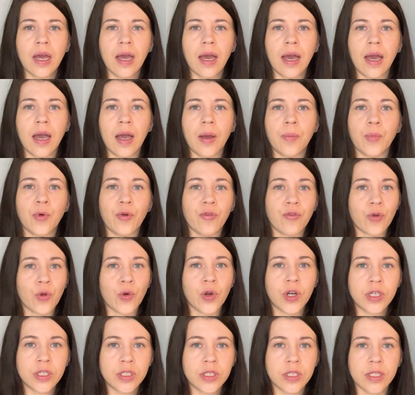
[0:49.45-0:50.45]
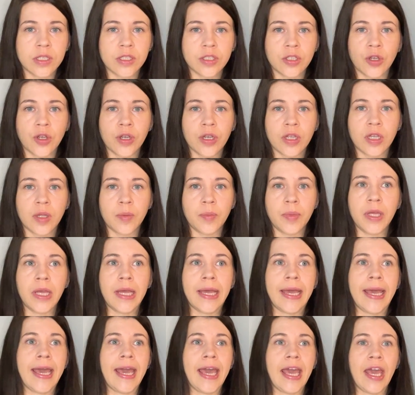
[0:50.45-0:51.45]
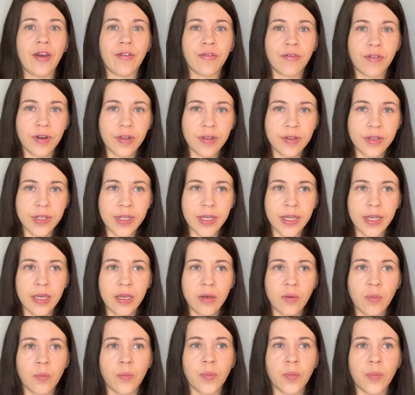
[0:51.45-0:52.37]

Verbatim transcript: Of course, it's not gonna be everything,